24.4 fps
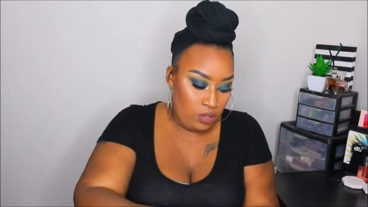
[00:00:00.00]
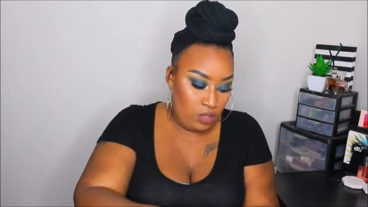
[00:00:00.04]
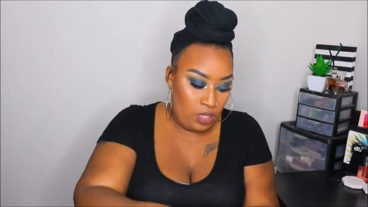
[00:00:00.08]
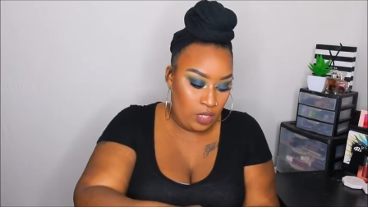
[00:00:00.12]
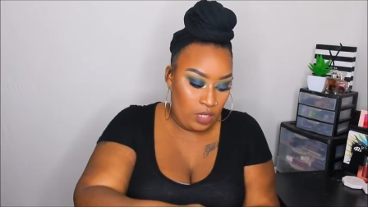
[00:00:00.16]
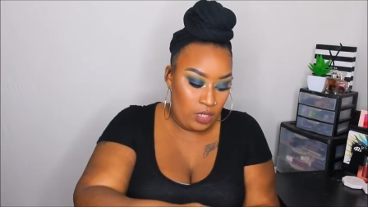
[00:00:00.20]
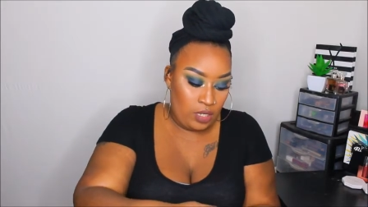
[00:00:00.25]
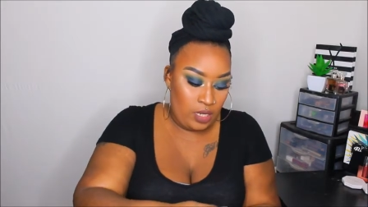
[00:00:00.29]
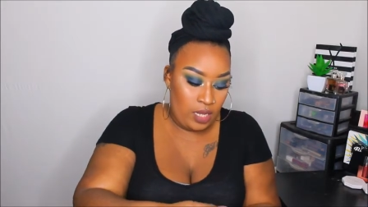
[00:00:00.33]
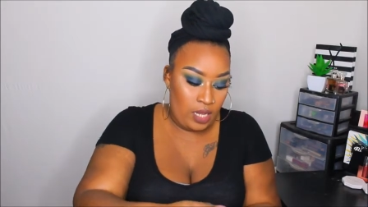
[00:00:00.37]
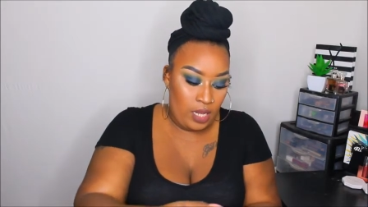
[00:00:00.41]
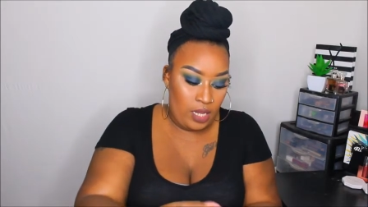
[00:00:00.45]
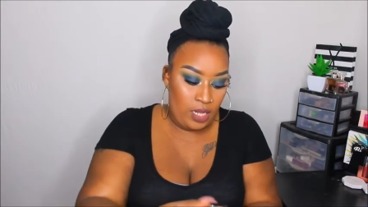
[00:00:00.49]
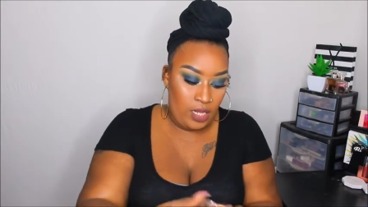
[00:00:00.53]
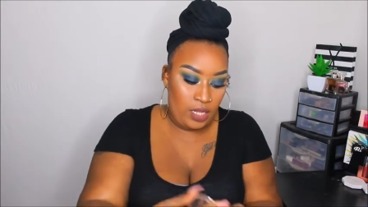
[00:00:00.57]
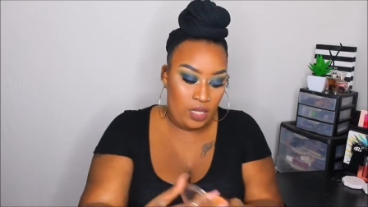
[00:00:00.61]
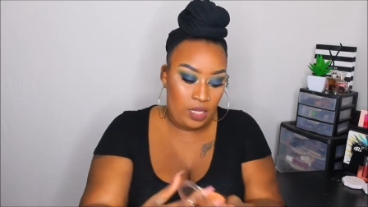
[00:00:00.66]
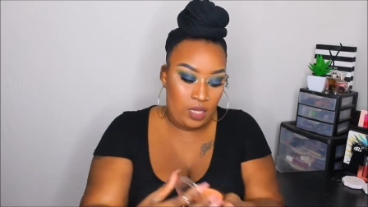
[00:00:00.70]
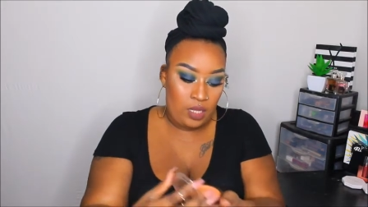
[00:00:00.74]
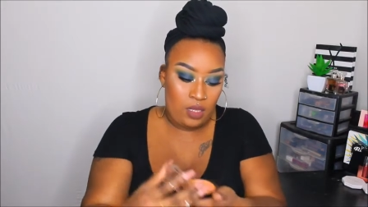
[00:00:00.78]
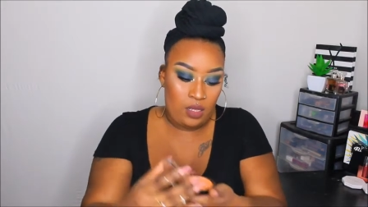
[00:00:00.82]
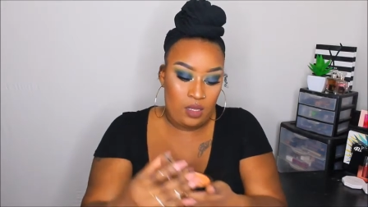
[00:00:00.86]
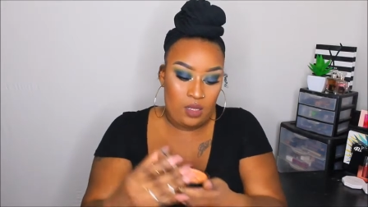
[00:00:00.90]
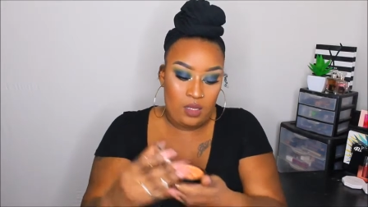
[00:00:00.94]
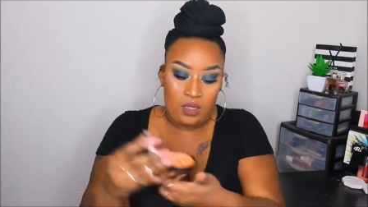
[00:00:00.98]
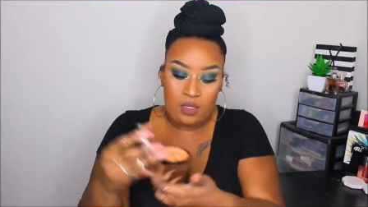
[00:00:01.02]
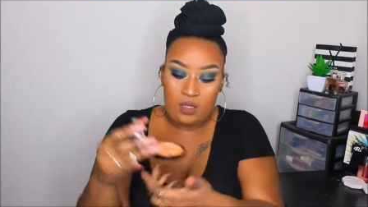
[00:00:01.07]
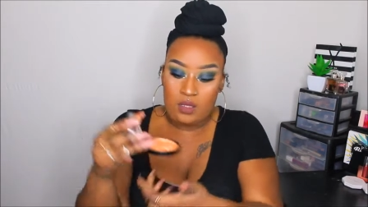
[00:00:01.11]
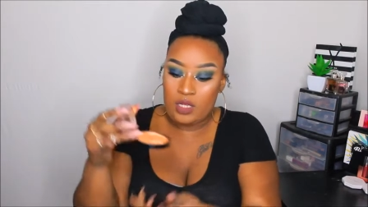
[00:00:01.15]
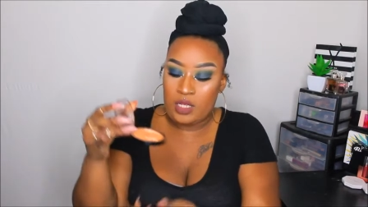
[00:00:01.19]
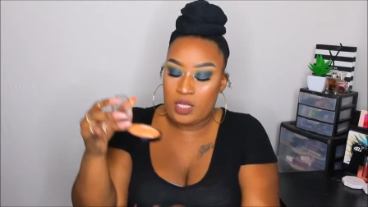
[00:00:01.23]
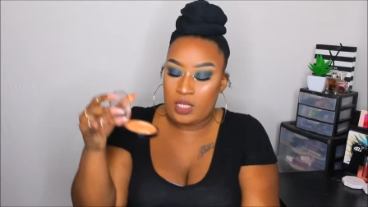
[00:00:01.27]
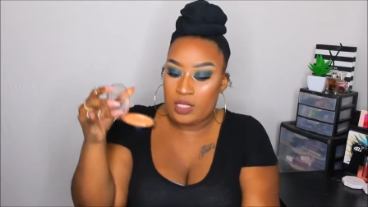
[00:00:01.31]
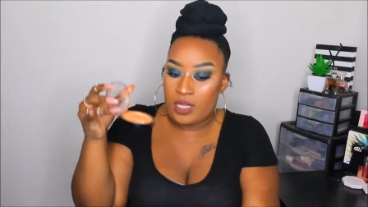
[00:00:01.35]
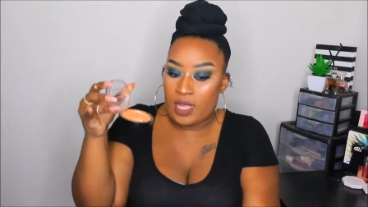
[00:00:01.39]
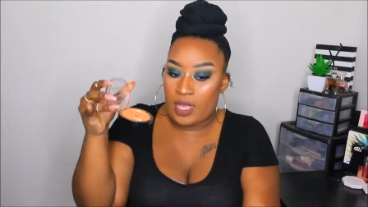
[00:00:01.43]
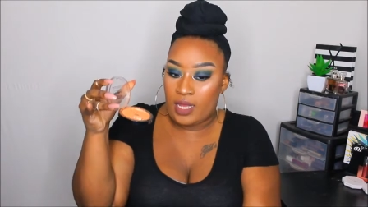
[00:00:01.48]
and like
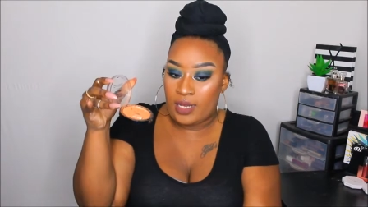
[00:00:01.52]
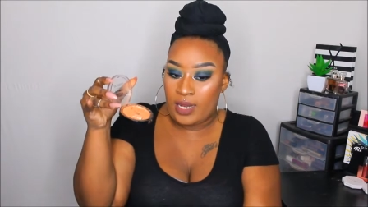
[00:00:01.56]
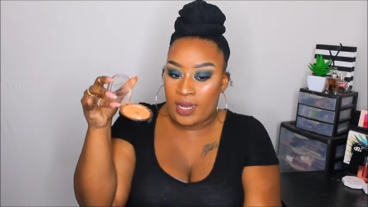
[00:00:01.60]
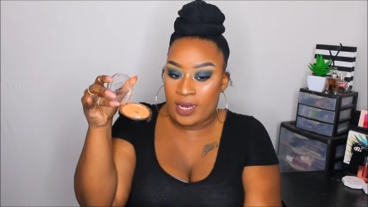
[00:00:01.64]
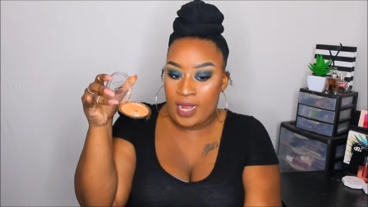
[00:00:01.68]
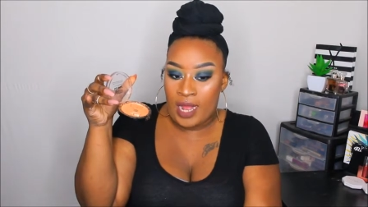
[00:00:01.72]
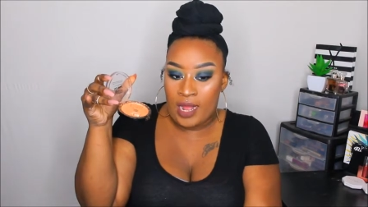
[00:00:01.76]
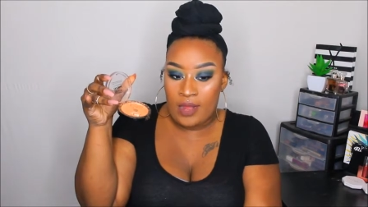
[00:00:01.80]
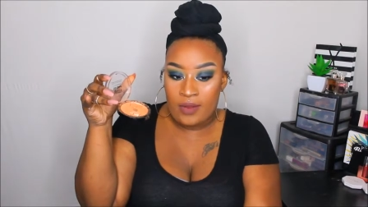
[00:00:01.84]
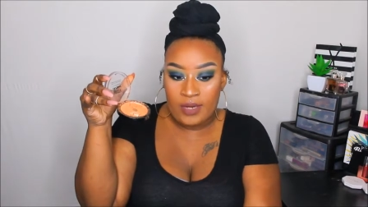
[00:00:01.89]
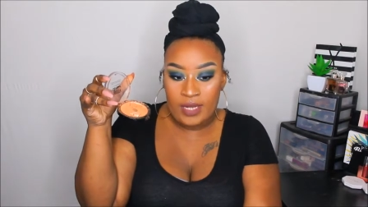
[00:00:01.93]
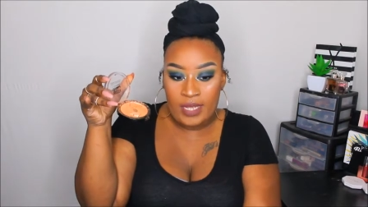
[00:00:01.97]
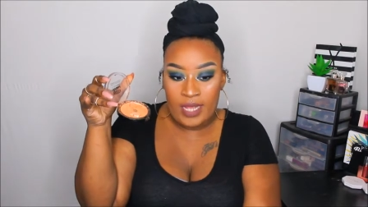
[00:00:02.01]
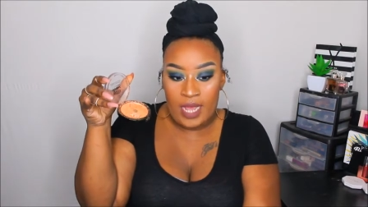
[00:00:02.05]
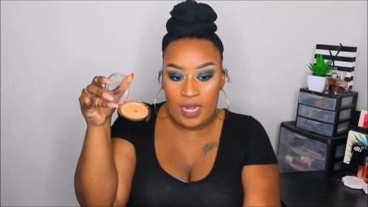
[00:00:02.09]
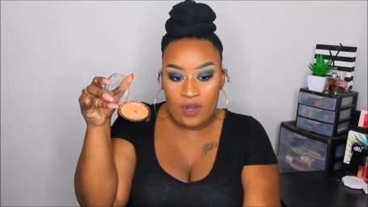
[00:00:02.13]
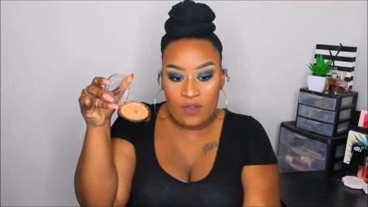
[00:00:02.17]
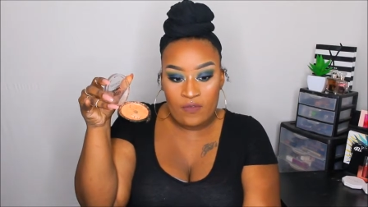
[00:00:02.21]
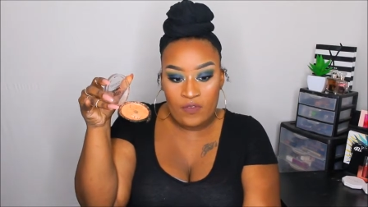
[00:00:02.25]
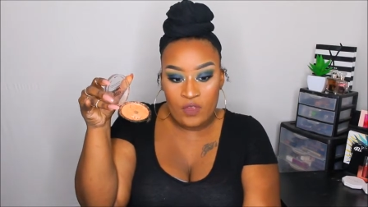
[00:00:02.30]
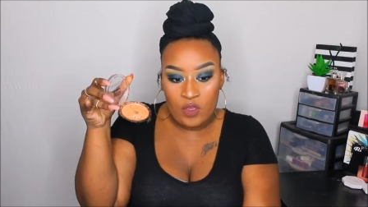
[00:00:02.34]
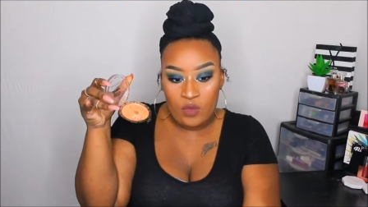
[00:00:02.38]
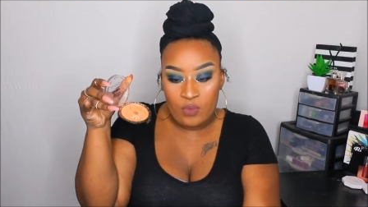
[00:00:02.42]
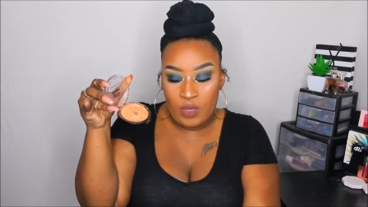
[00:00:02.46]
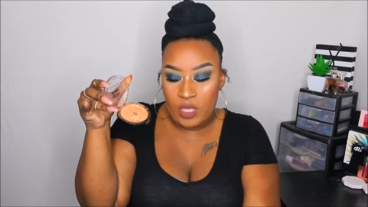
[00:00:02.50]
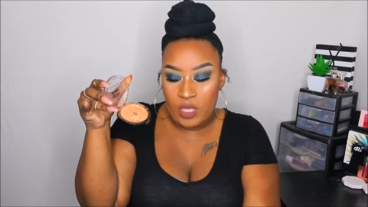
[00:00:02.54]
look at that like I only got a few